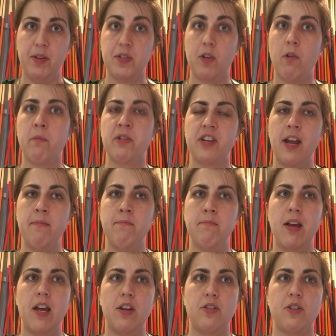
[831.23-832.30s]
Let's do it one more time.
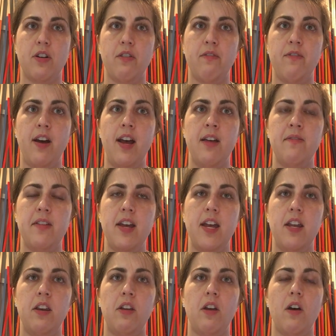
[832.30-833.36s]
Measure 5
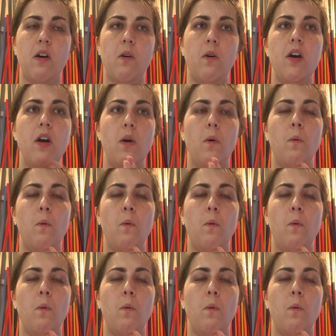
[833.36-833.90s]
and go.